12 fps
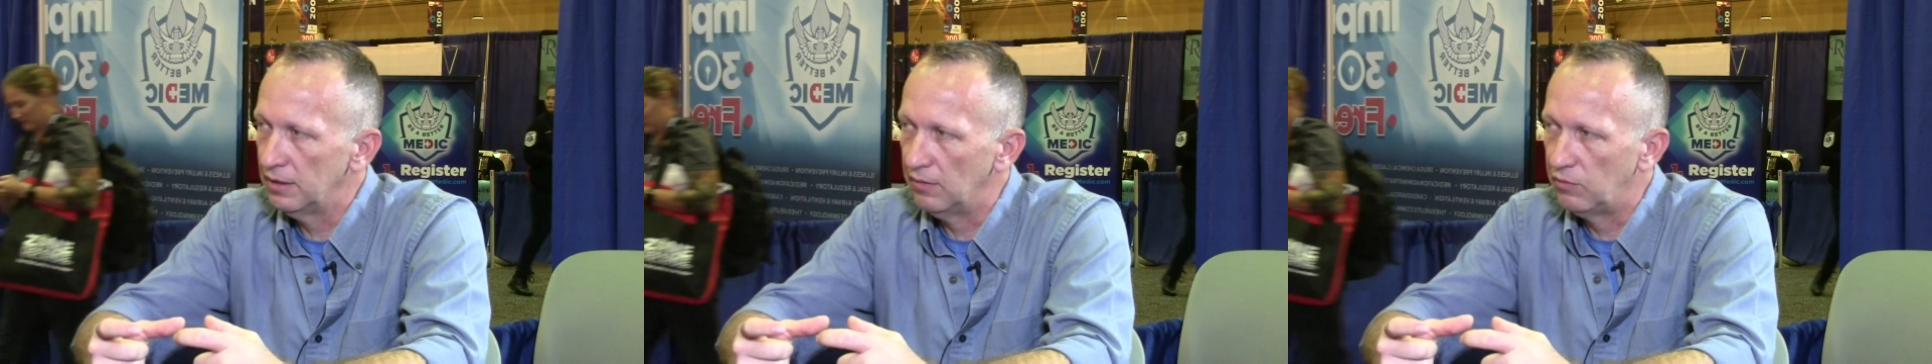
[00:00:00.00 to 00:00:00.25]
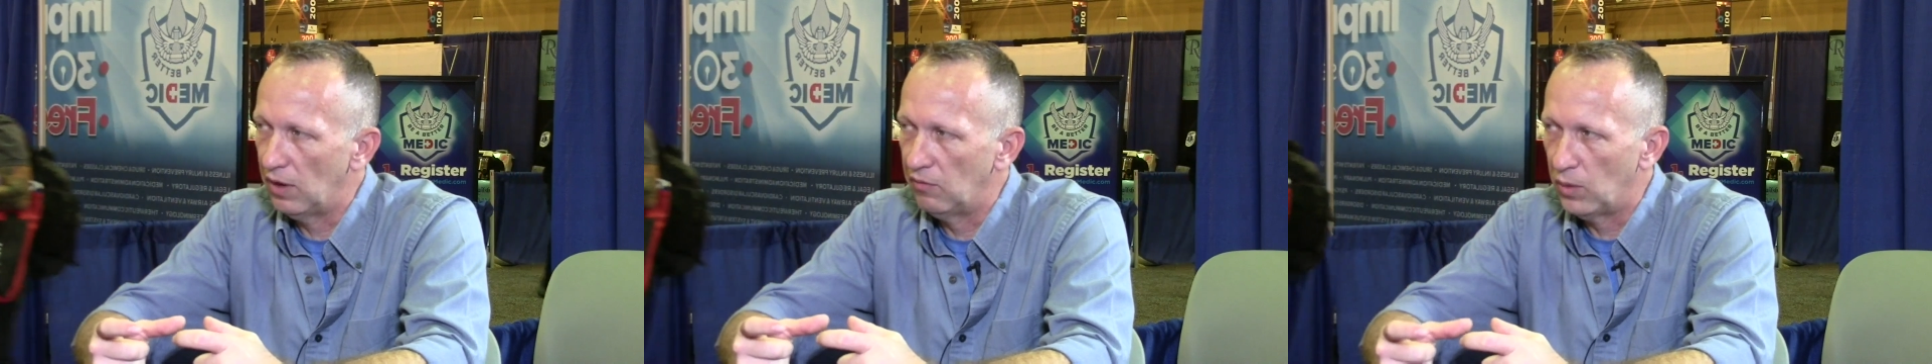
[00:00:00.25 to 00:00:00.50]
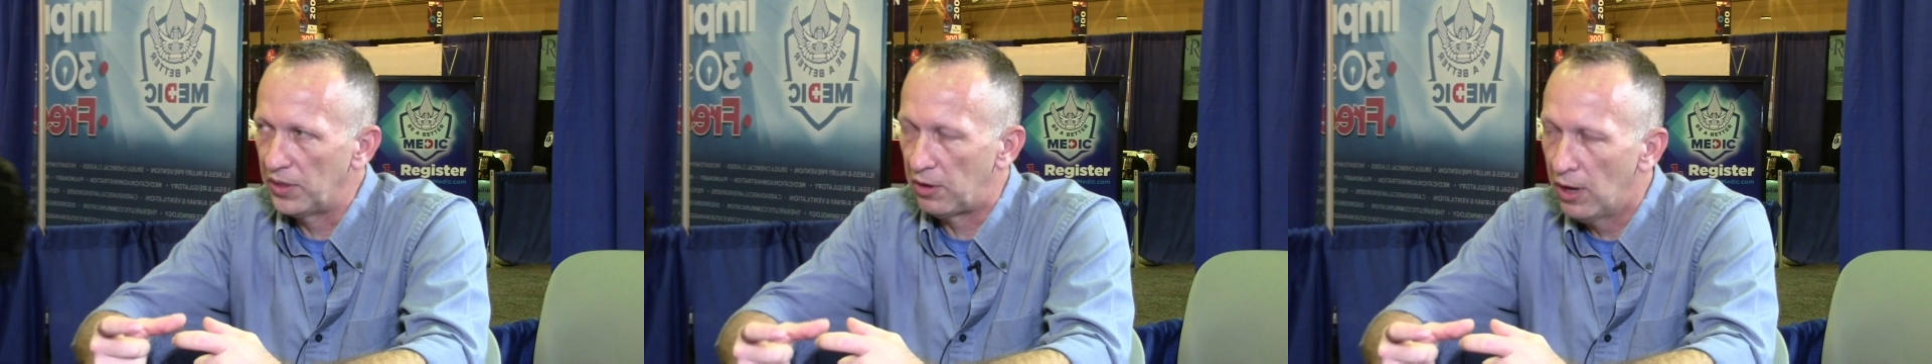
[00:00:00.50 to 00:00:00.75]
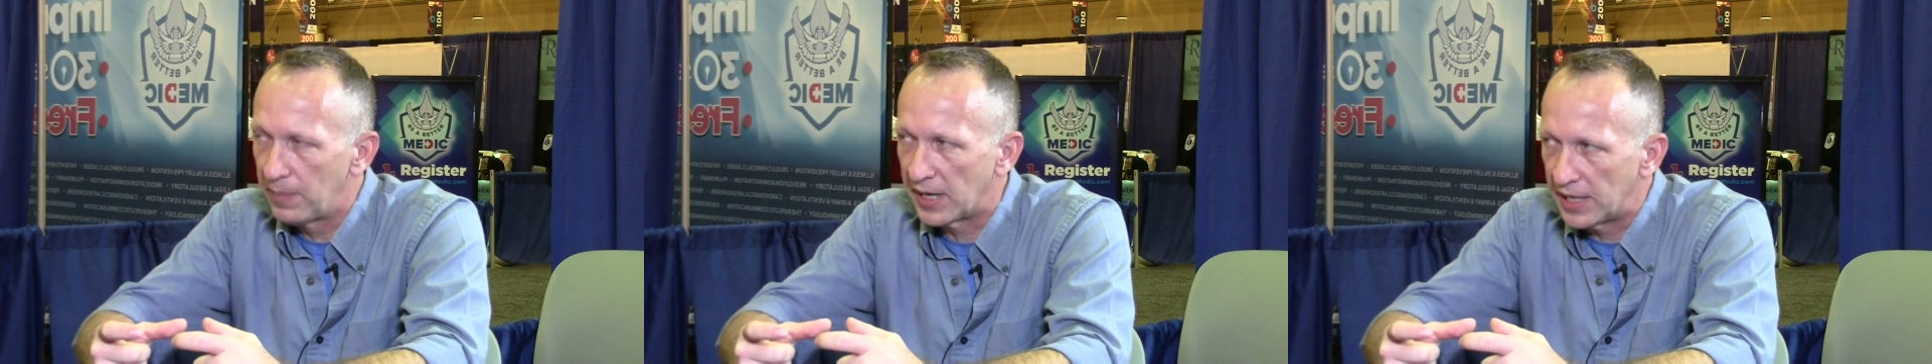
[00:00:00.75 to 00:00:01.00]
of what
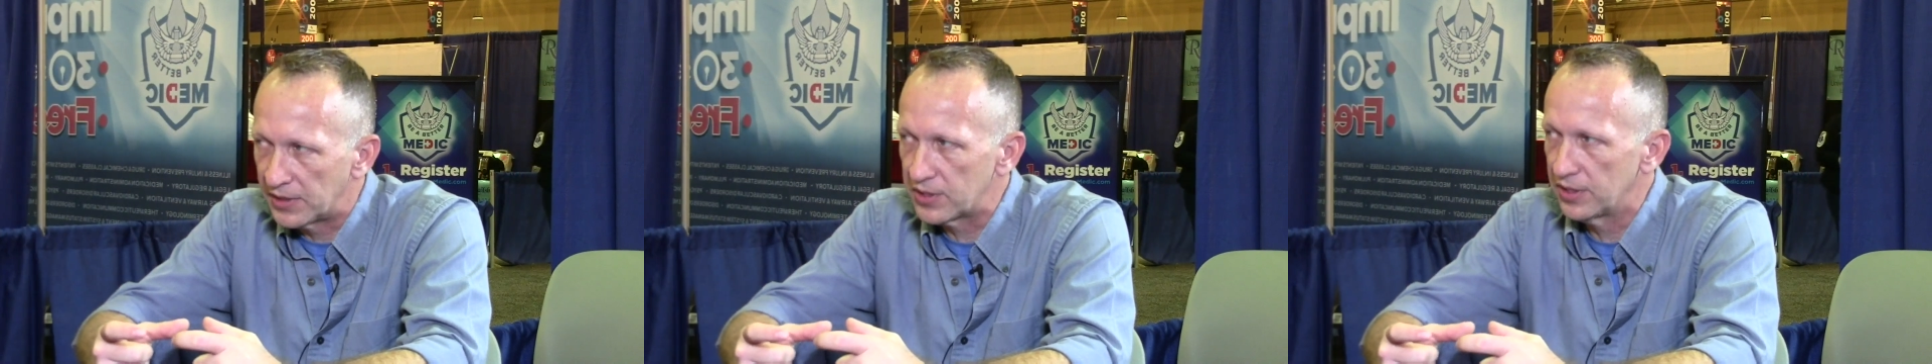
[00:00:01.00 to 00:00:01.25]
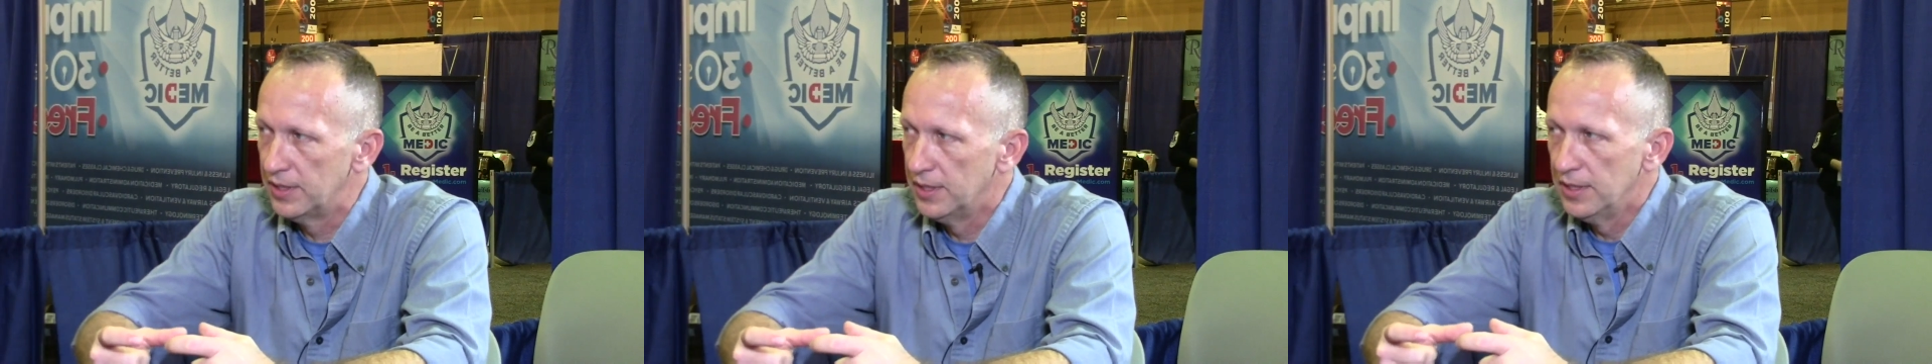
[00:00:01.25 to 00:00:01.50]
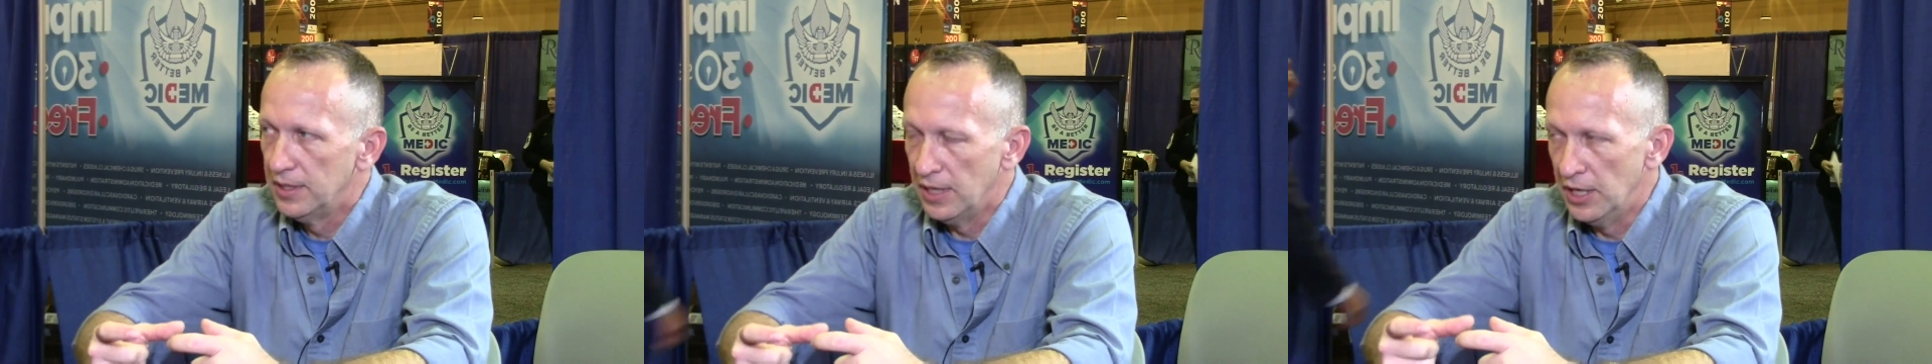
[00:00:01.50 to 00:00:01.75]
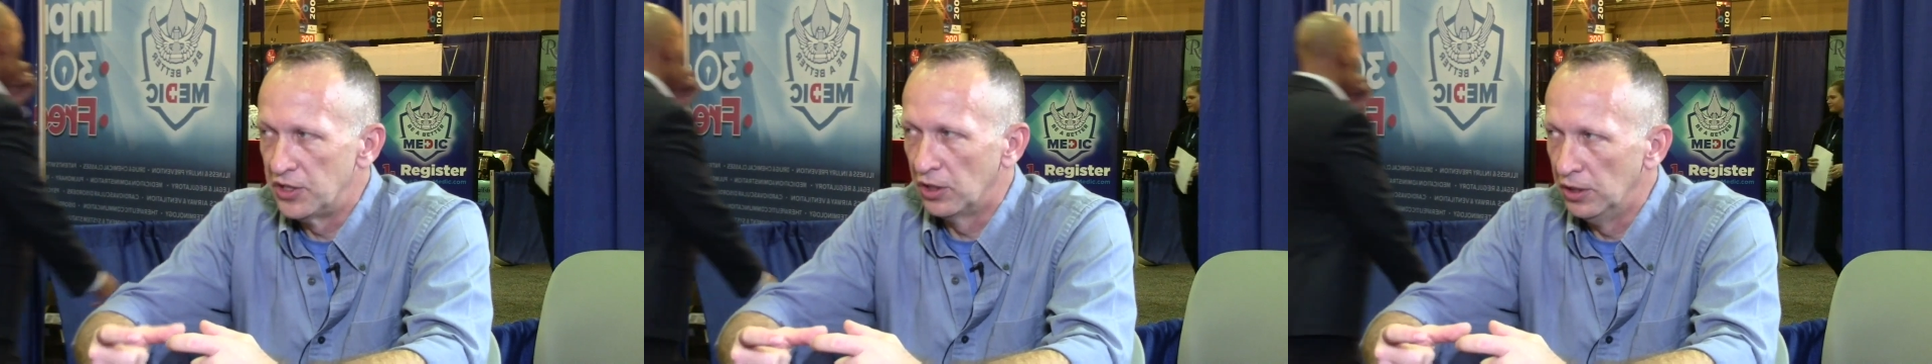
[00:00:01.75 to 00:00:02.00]
they're up against,
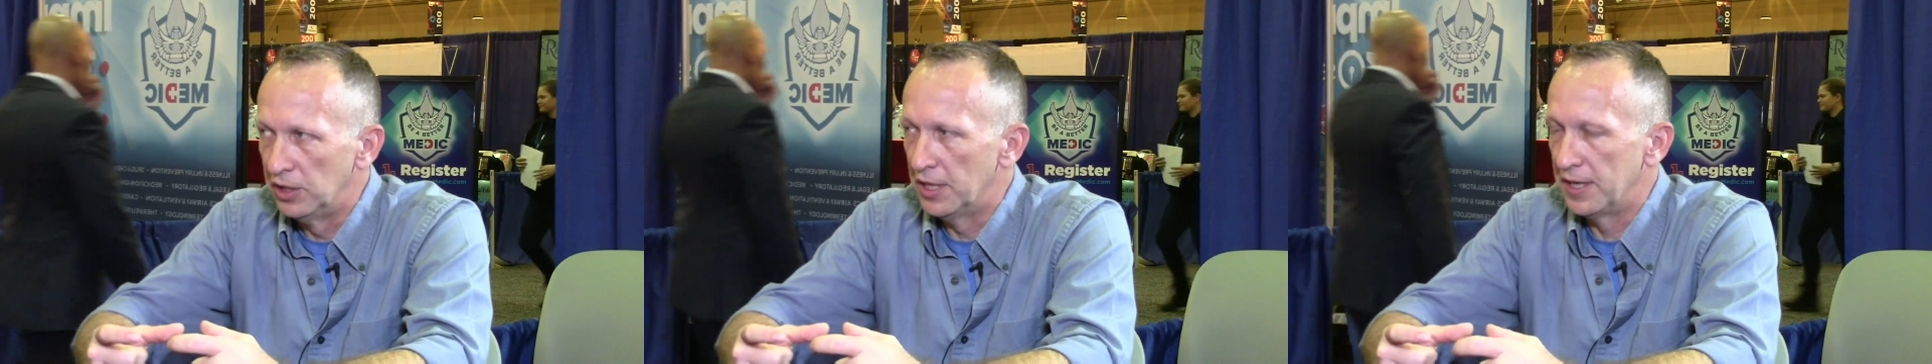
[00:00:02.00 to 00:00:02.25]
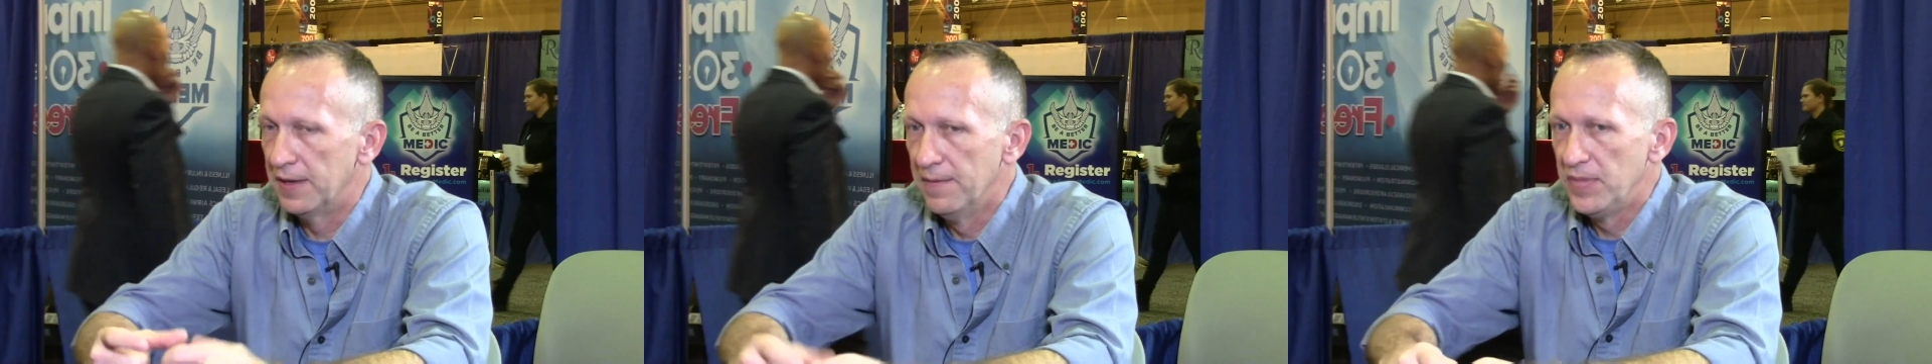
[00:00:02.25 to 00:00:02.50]
is a good thing.